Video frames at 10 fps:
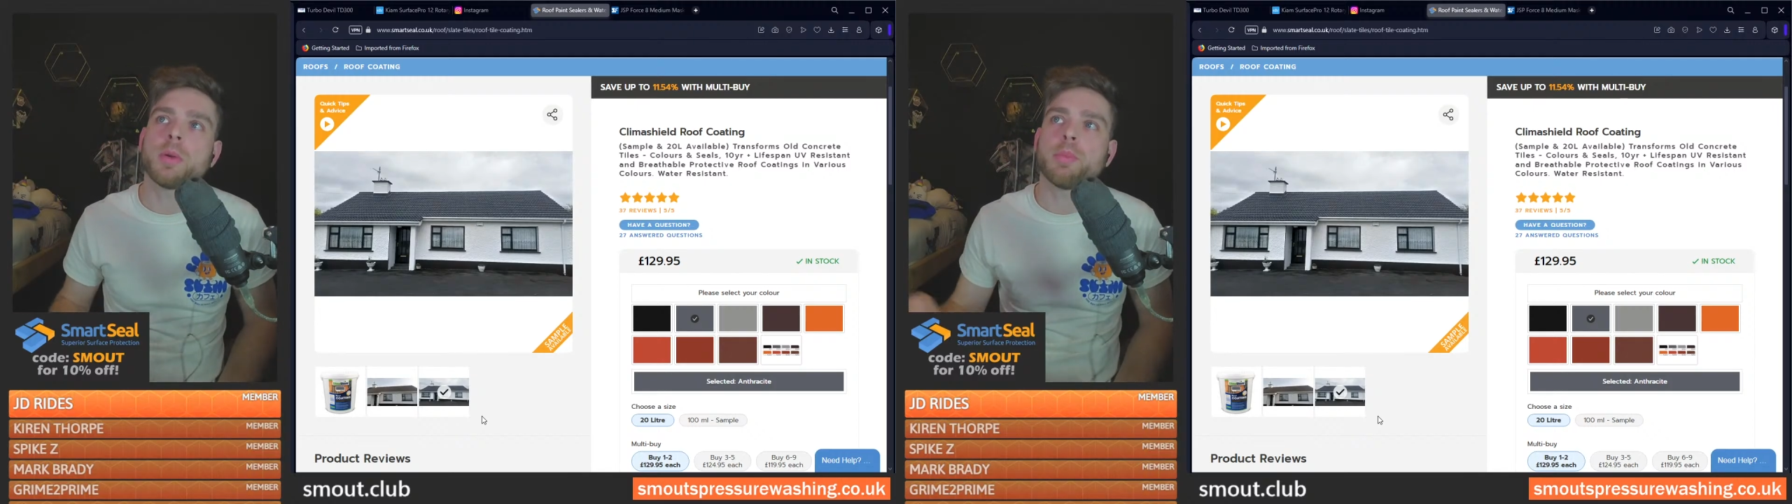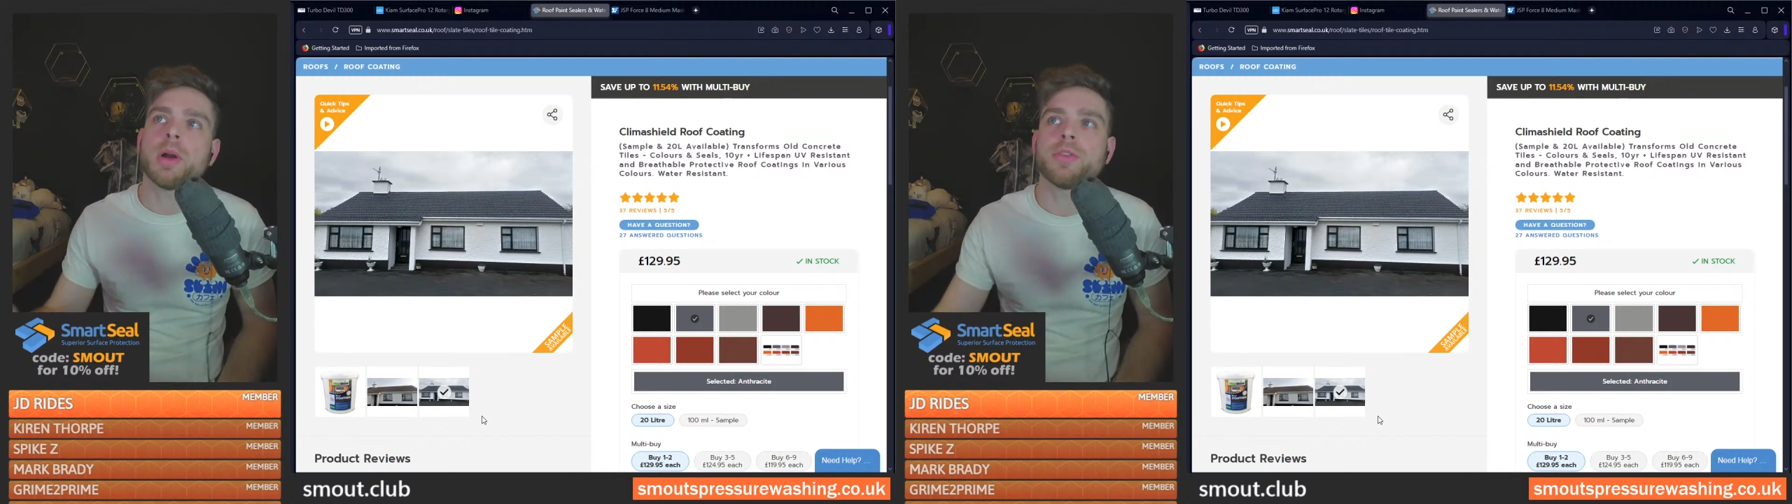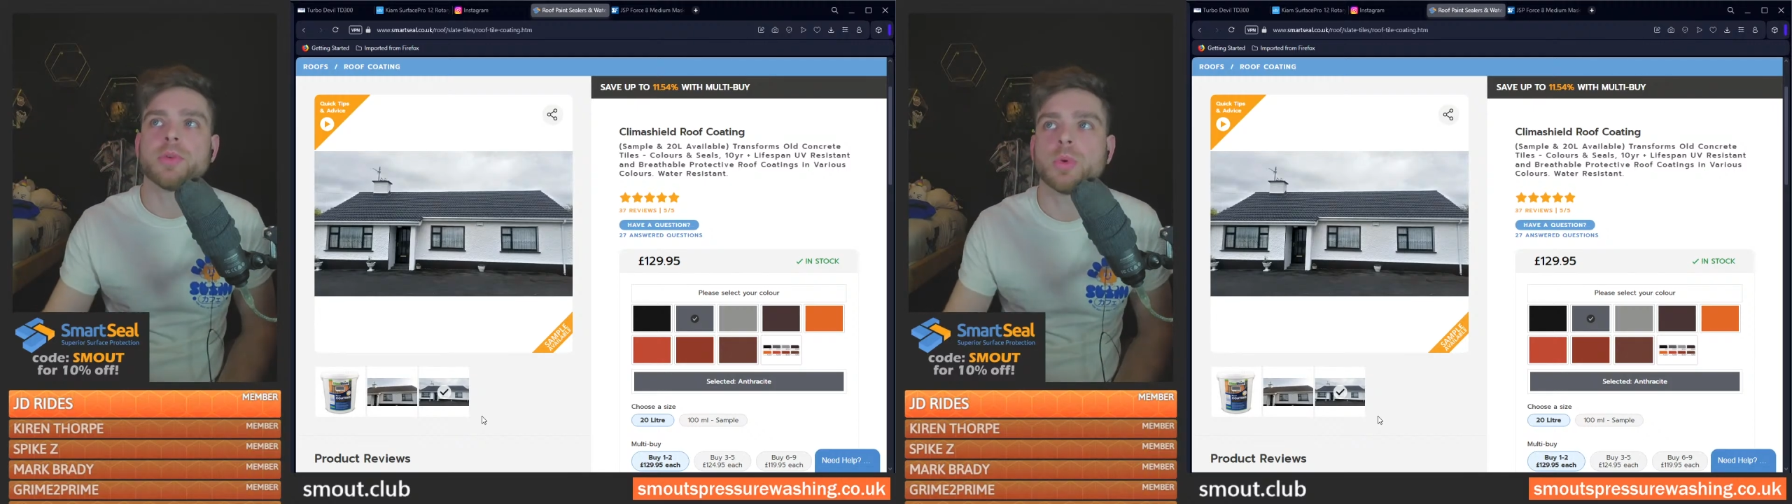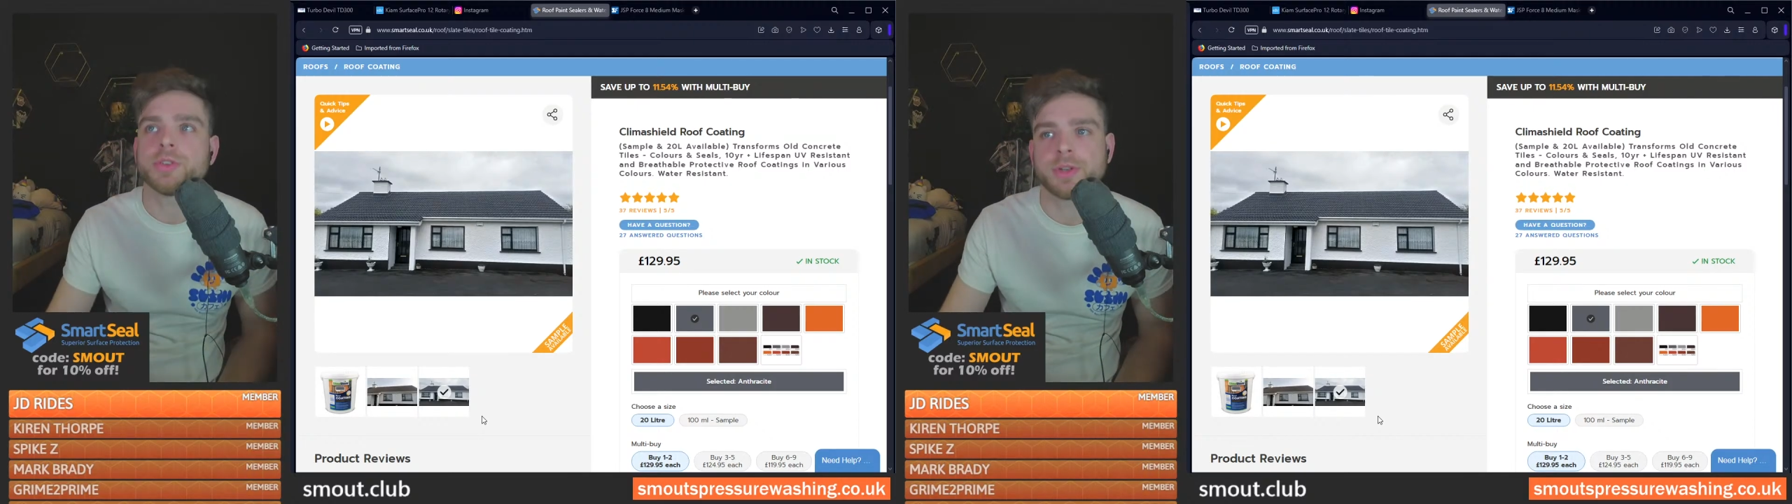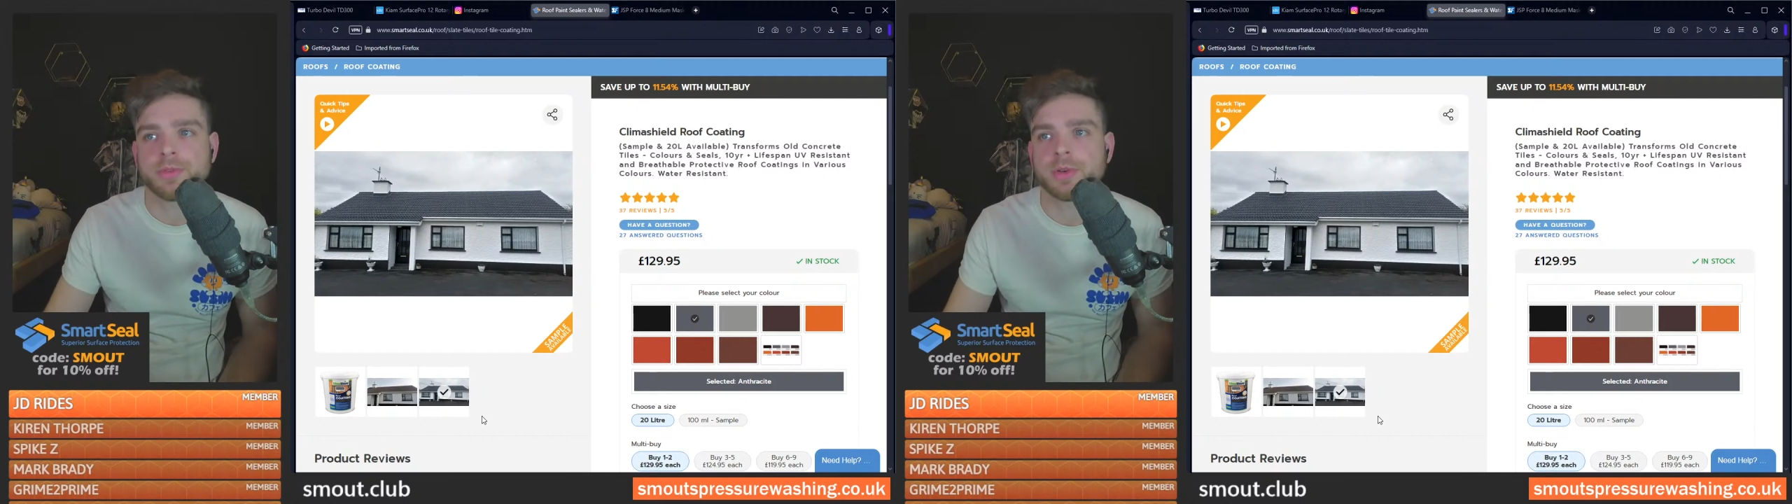to pressure
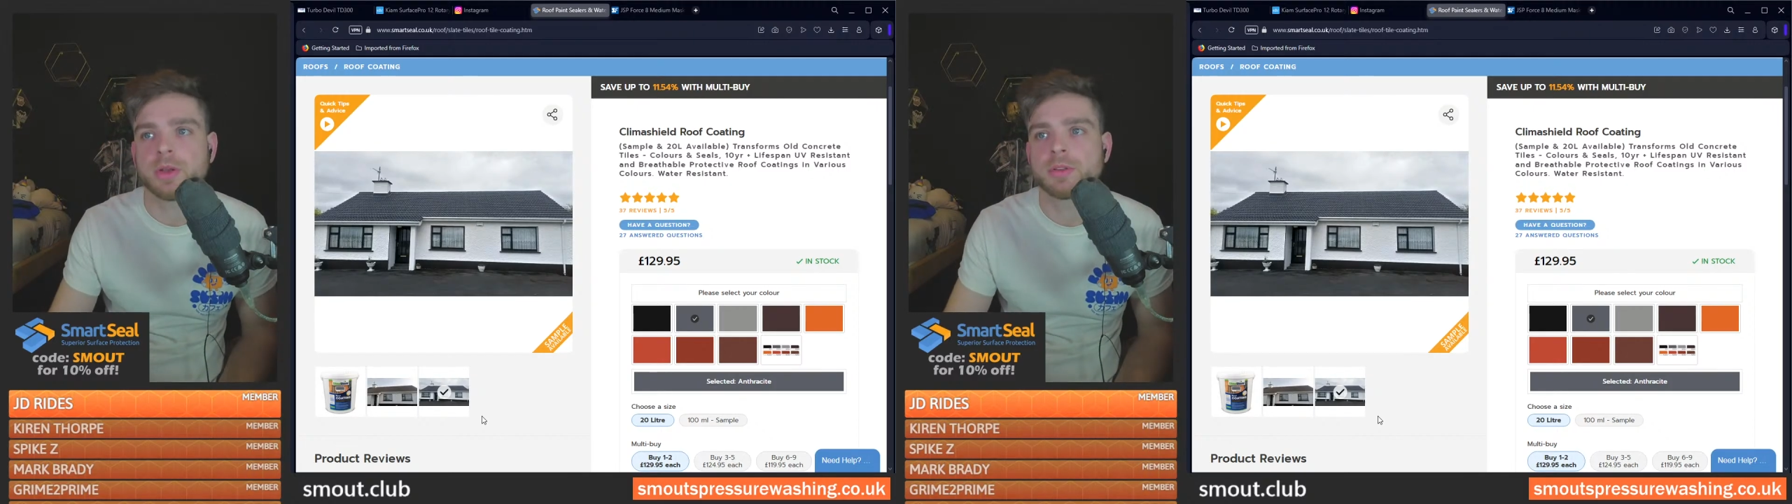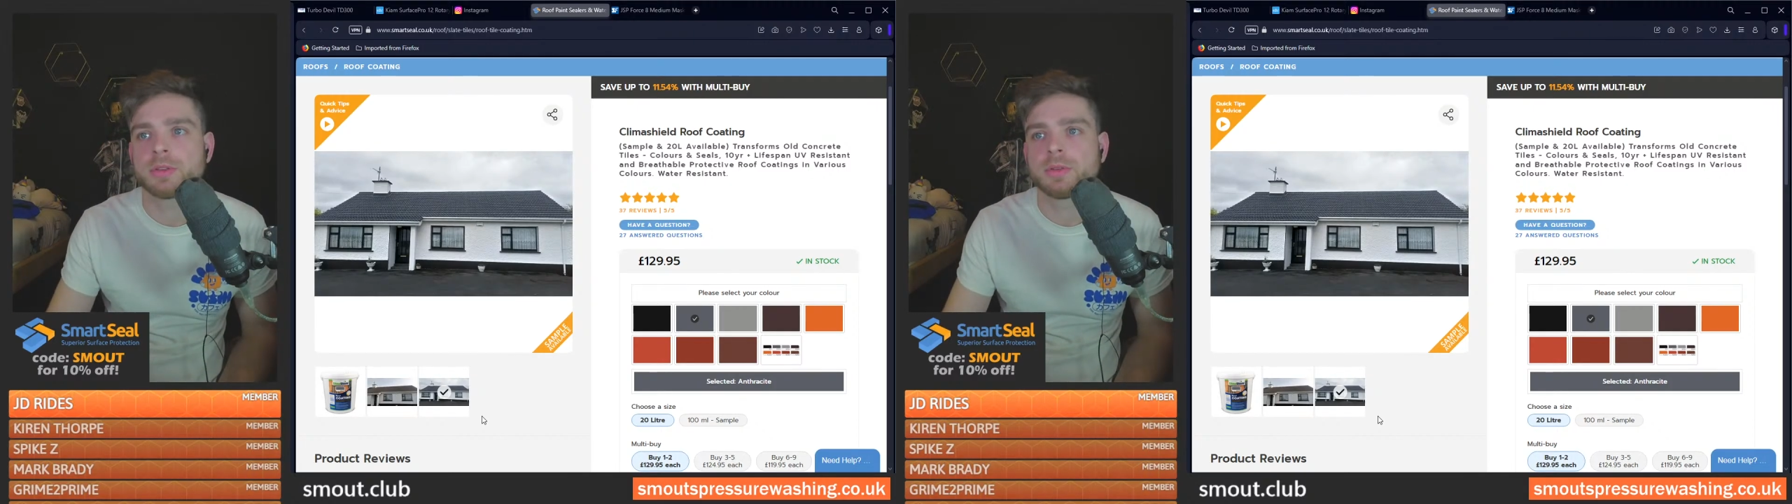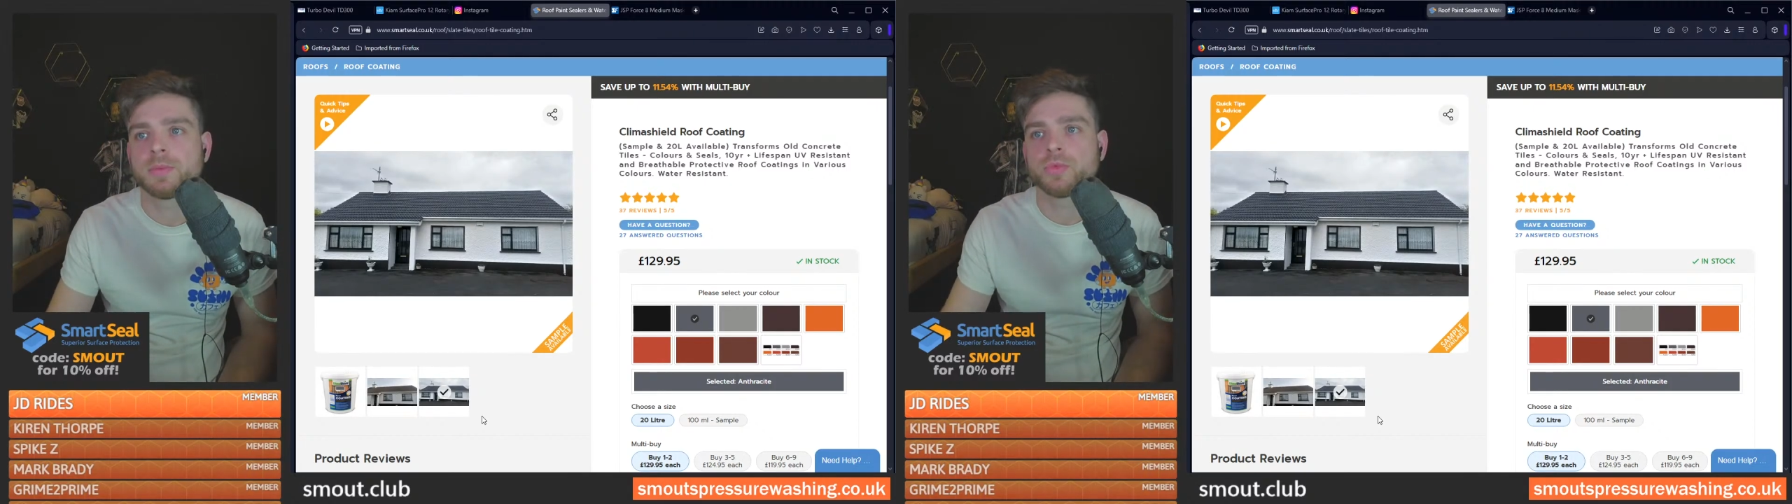wash it first